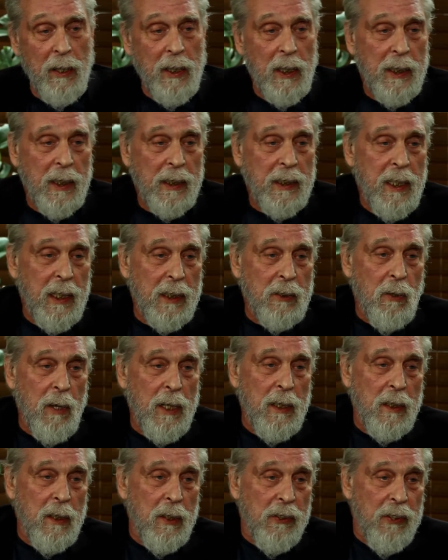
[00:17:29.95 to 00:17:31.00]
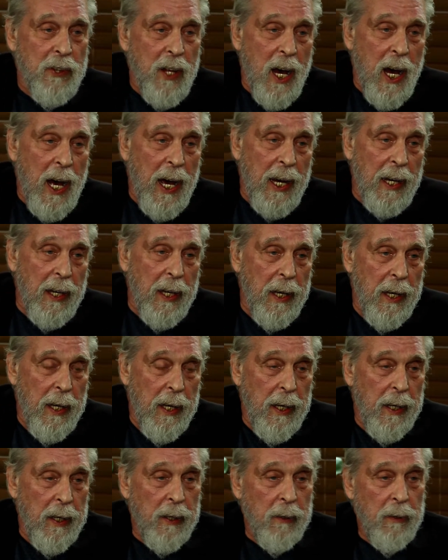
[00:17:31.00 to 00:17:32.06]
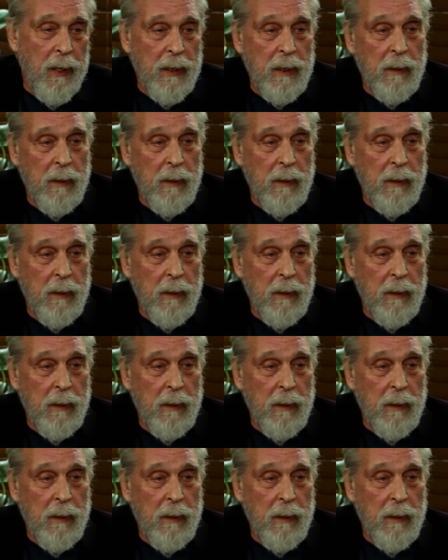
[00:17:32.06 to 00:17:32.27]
You get kicked right in the thigh. Right,